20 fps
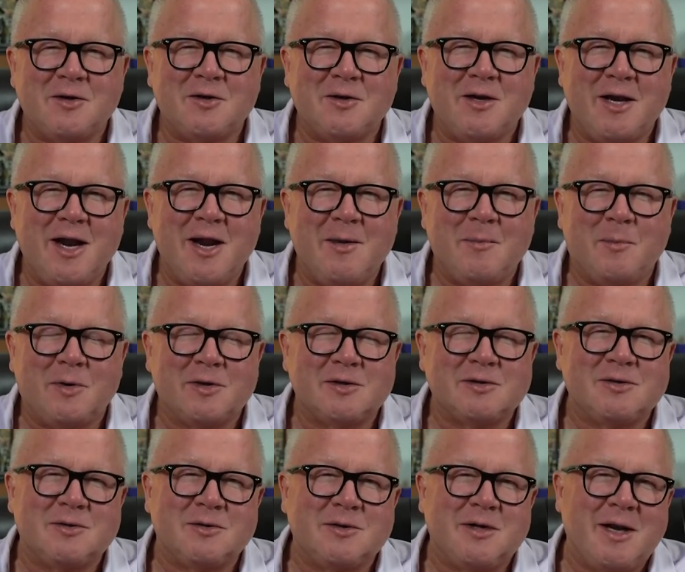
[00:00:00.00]
Dan
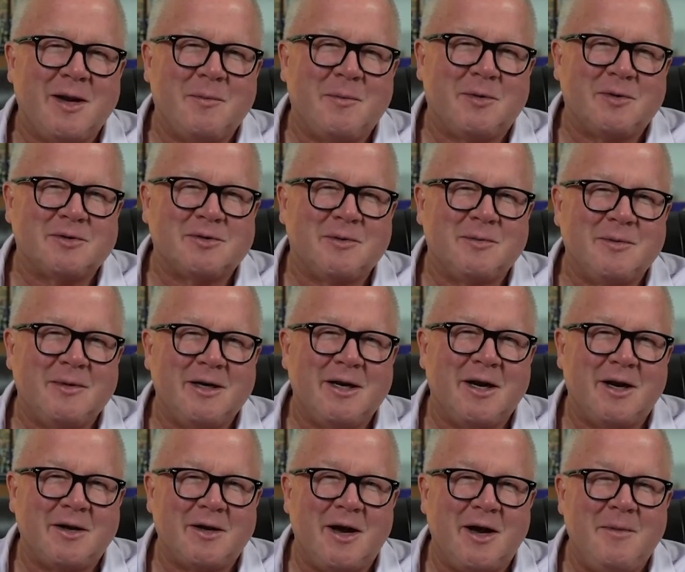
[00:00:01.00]
Purser,
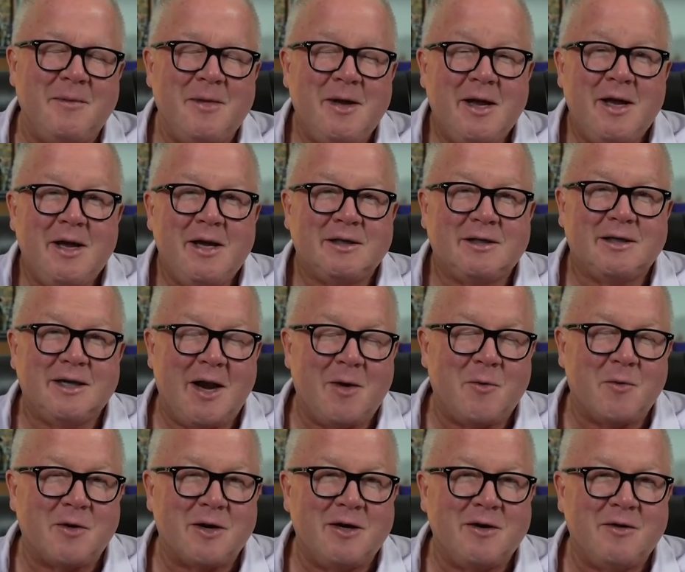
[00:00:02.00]
DanPurserMD.com. Tonight we're
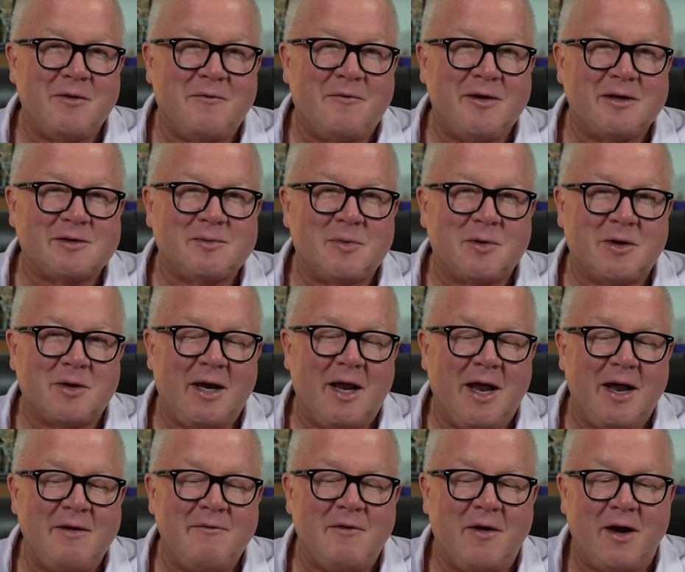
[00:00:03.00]
going to do a Facebook
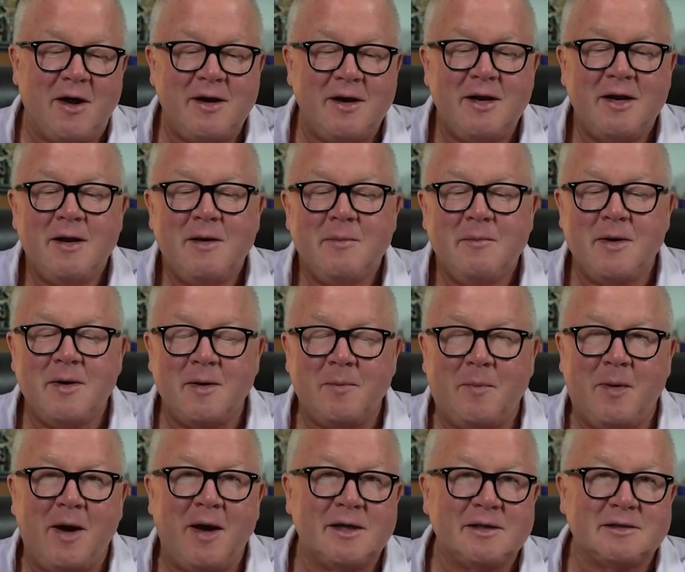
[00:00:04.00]
Live on
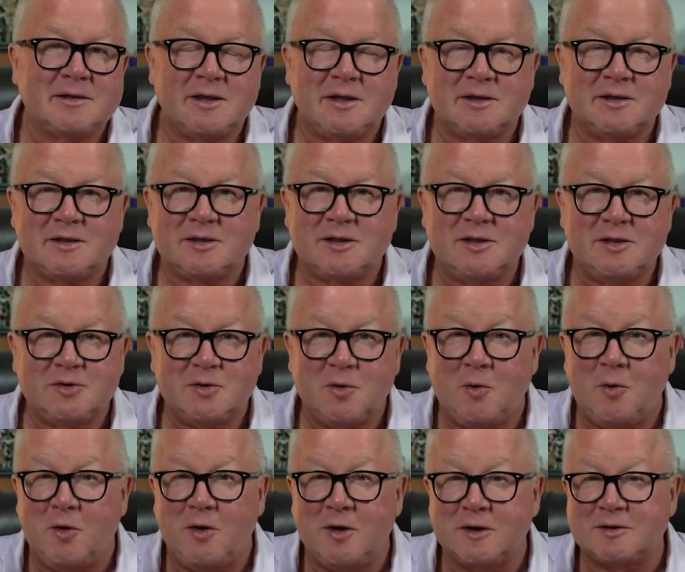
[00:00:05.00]
menopause and essential
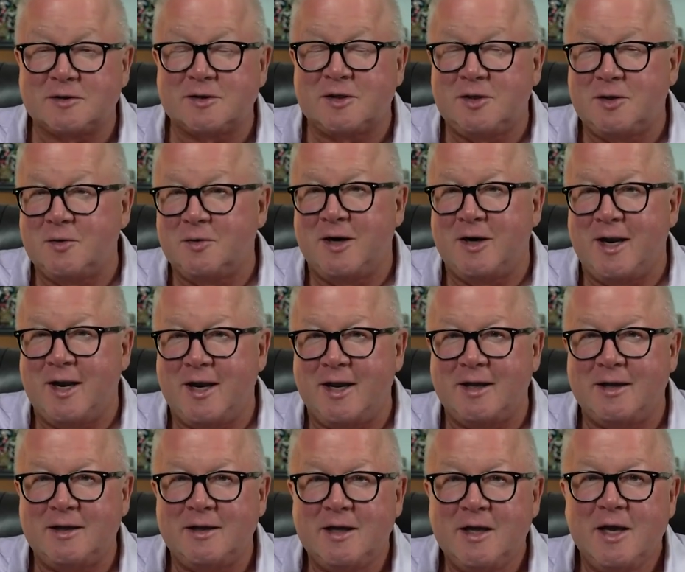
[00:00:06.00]
oils Q&A.
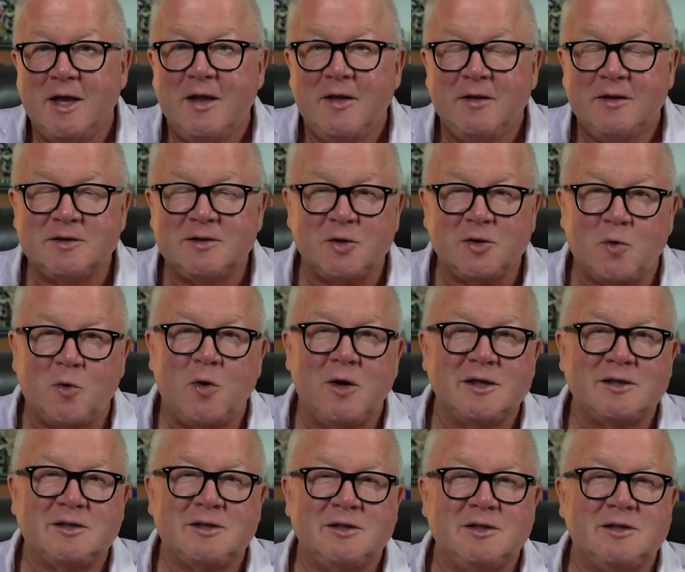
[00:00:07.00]
These are
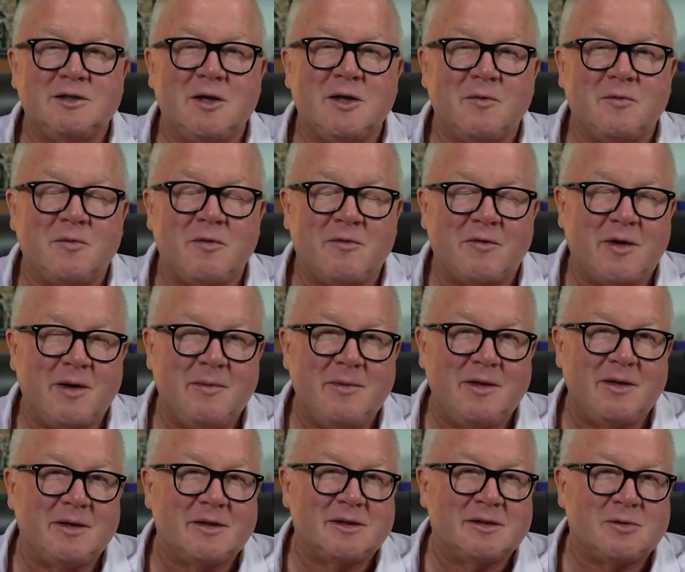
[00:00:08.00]
questions that have come in
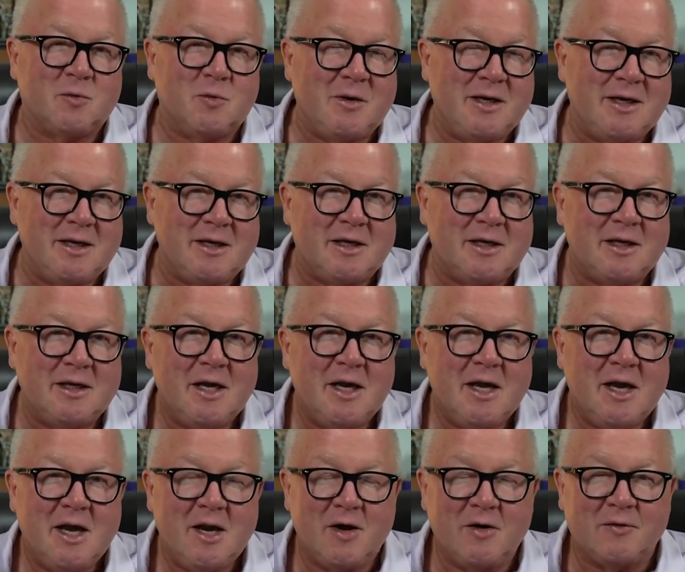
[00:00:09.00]
this week
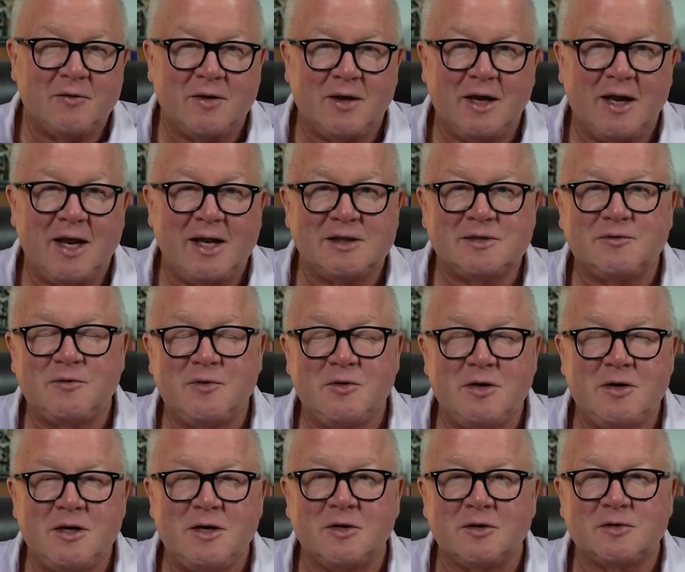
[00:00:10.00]
and over the last few
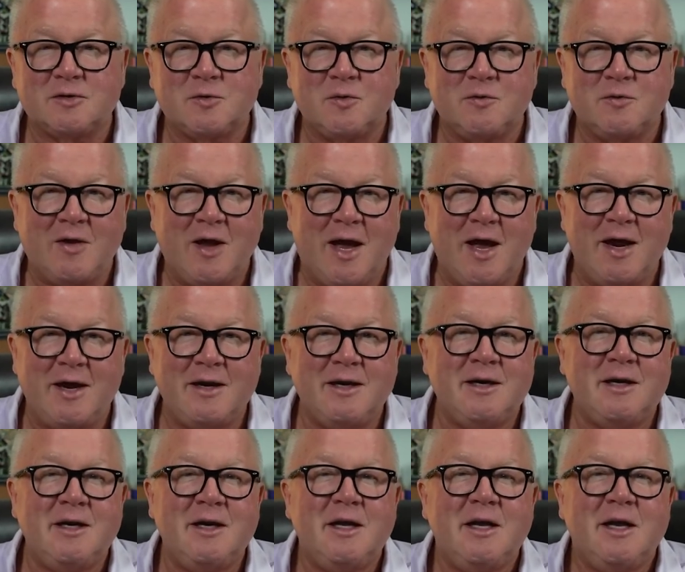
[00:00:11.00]
years we've gotten
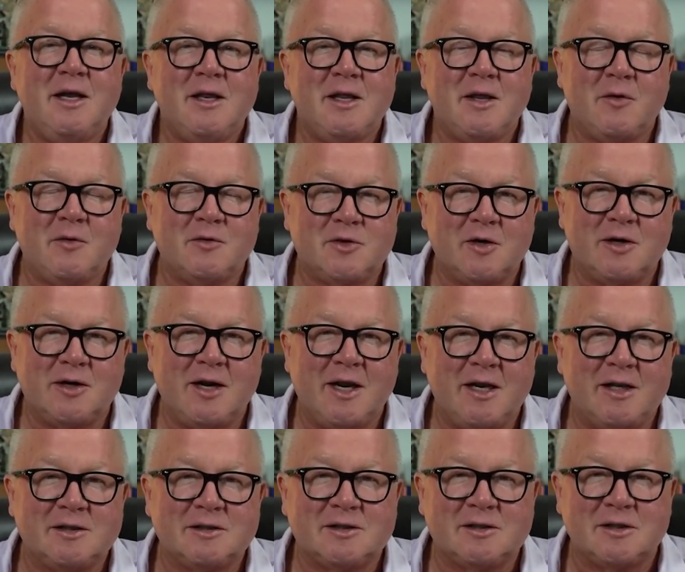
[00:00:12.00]
that we tried to
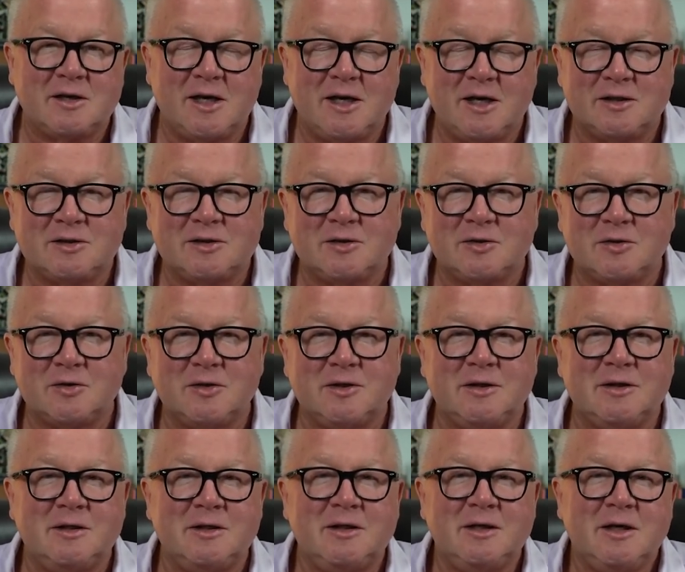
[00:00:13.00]
answer
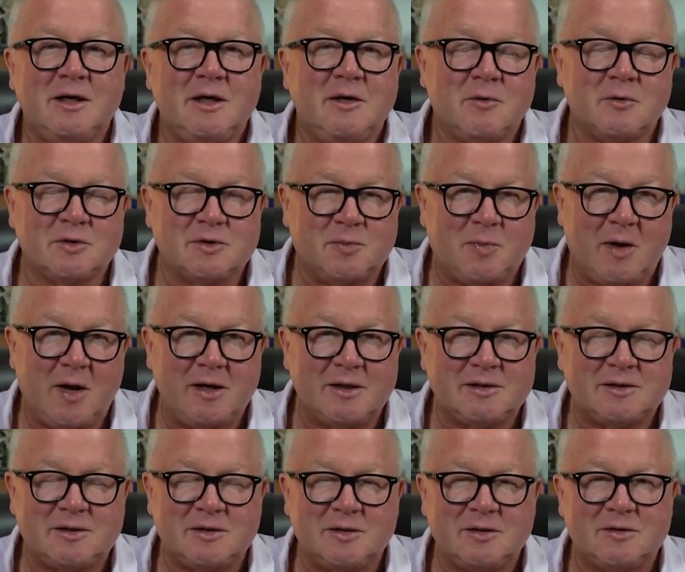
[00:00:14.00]
and respond
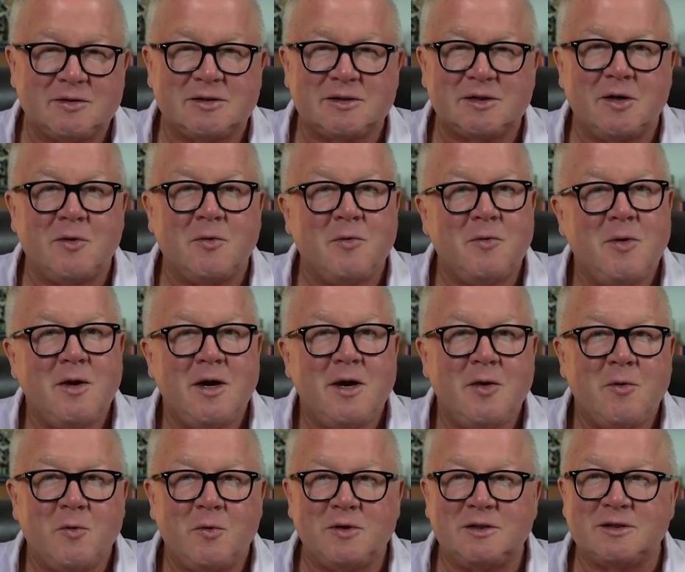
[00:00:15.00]
to. So
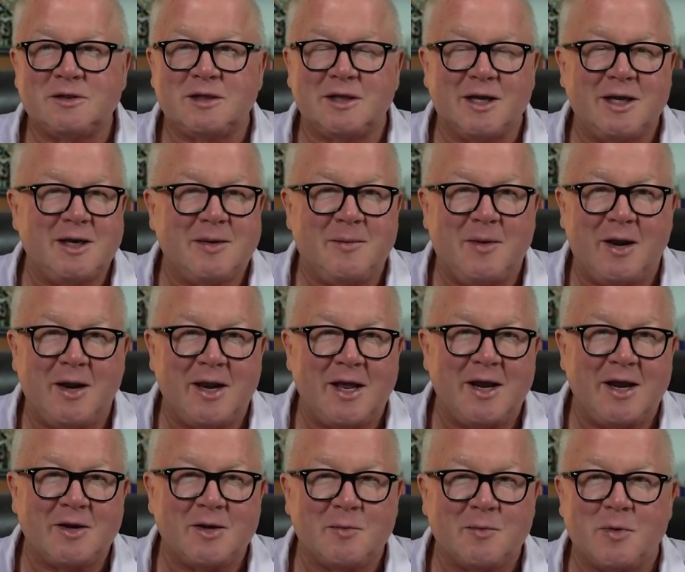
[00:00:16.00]
we just laid them all out
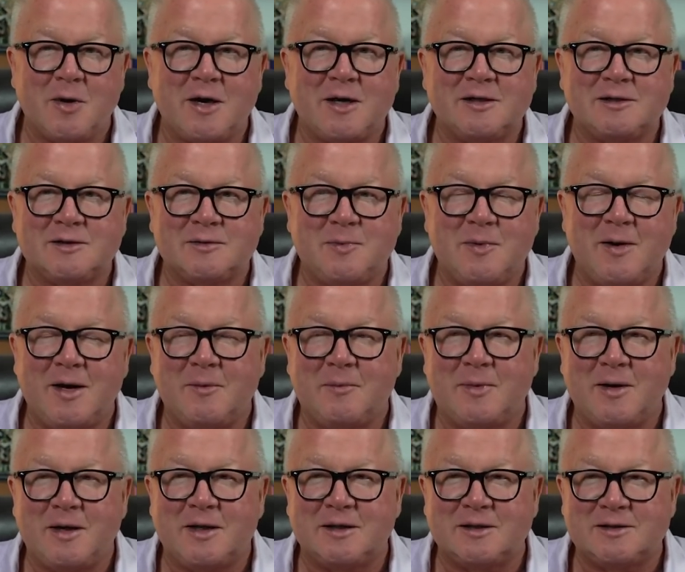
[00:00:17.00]
here. Breckin's made a
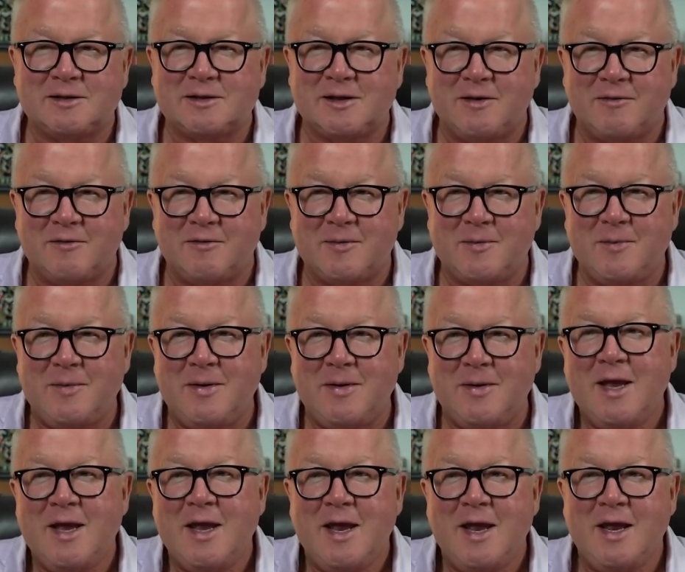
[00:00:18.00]
big list of them
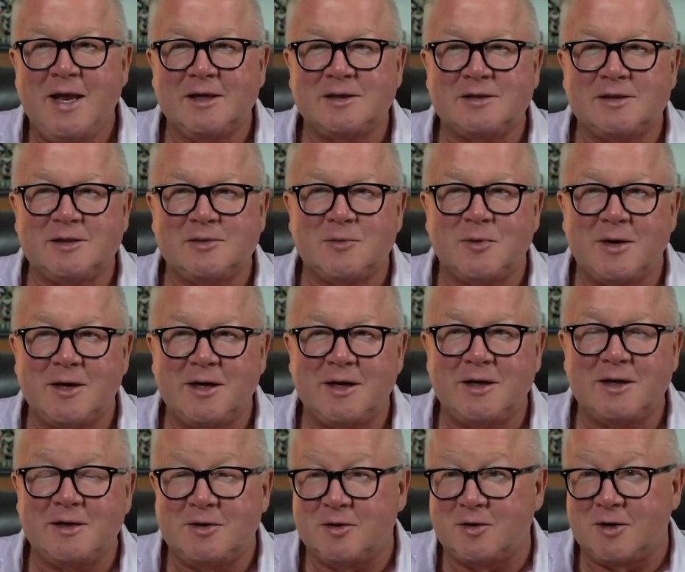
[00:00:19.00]
and she's ready to,
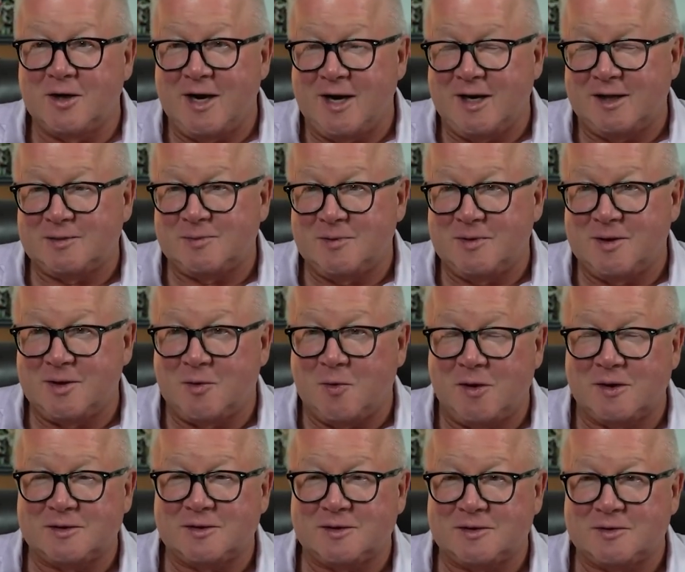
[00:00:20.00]
you're going to ask me the
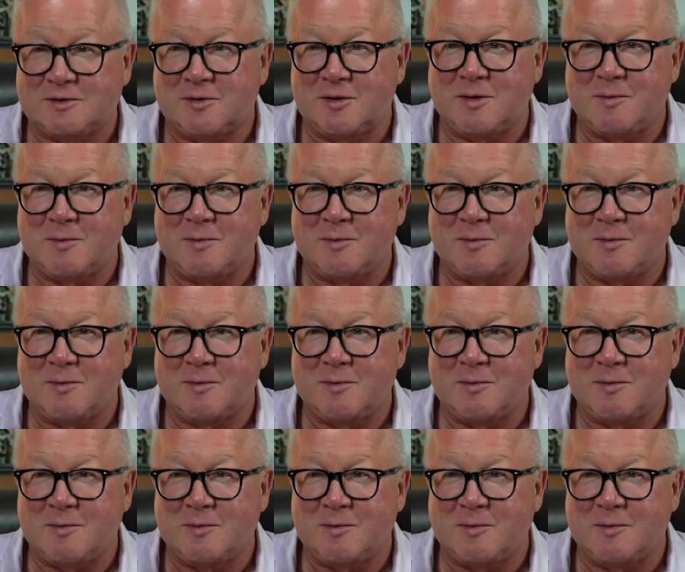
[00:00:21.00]
questions, right,